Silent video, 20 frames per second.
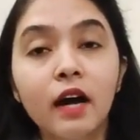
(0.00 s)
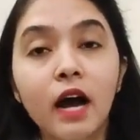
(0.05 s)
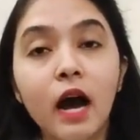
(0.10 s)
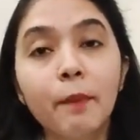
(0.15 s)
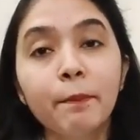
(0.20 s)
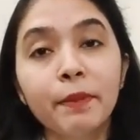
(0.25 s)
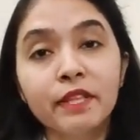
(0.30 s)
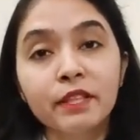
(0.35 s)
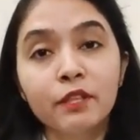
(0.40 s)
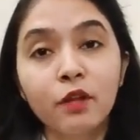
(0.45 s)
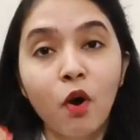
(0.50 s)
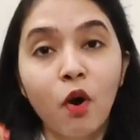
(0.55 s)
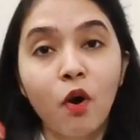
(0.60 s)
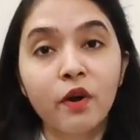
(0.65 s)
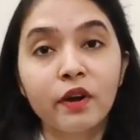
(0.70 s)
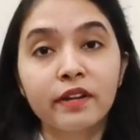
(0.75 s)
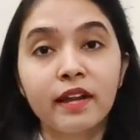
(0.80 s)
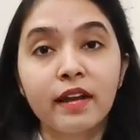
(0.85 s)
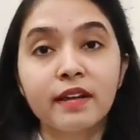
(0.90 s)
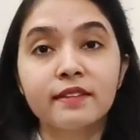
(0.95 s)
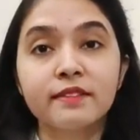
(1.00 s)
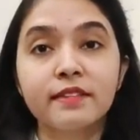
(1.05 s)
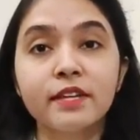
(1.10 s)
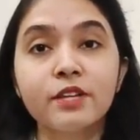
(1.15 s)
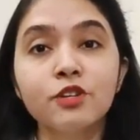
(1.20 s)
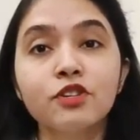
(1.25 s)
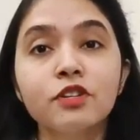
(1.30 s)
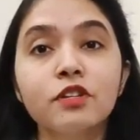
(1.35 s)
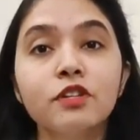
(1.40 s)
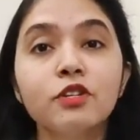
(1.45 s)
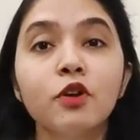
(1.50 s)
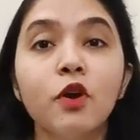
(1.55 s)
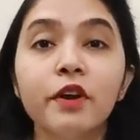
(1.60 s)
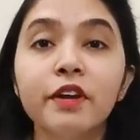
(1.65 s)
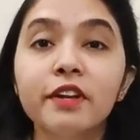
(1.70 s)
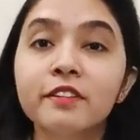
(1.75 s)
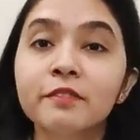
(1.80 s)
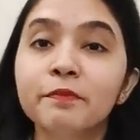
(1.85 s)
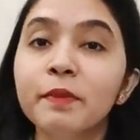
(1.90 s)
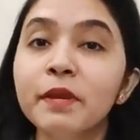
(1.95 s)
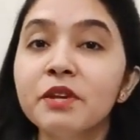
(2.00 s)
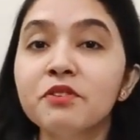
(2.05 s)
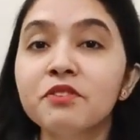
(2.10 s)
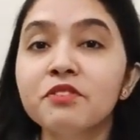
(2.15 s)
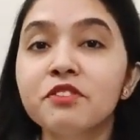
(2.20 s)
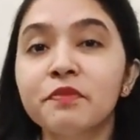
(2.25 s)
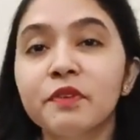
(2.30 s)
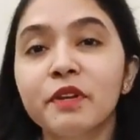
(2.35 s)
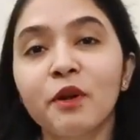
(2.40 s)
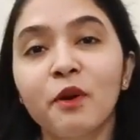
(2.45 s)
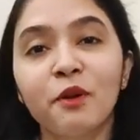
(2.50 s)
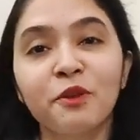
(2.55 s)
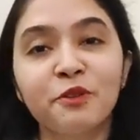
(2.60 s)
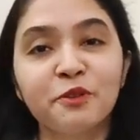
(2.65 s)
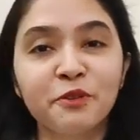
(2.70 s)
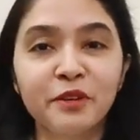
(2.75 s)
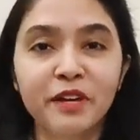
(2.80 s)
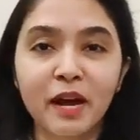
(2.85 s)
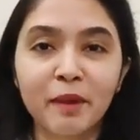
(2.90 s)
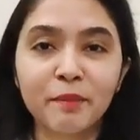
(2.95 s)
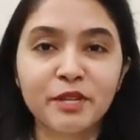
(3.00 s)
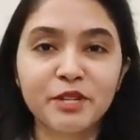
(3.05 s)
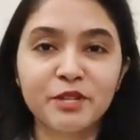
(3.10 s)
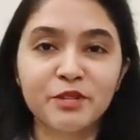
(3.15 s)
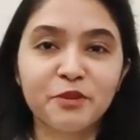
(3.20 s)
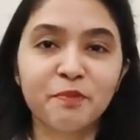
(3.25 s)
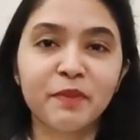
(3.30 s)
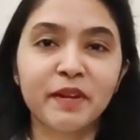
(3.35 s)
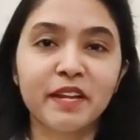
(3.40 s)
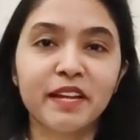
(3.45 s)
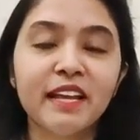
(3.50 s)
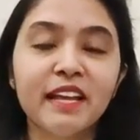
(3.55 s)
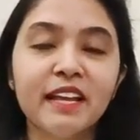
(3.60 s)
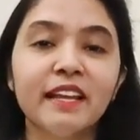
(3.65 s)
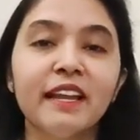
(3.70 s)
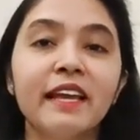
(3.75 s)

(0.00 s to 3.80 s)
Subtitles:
up in the organization, your experience will also come into play,